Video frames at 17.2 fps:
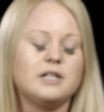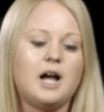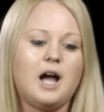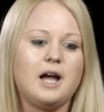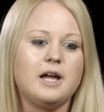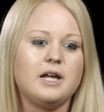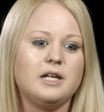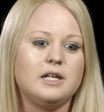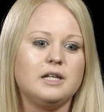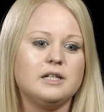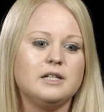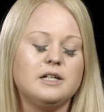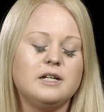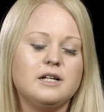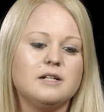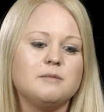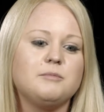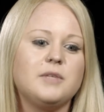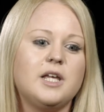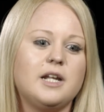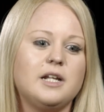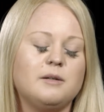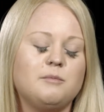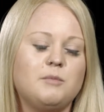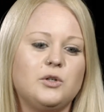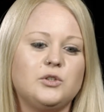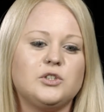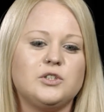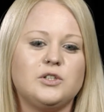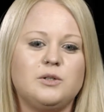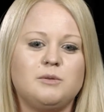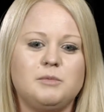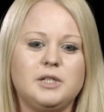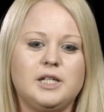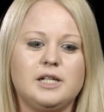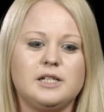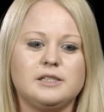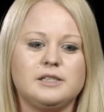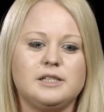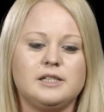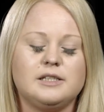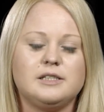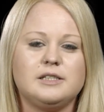I'm getting emotional because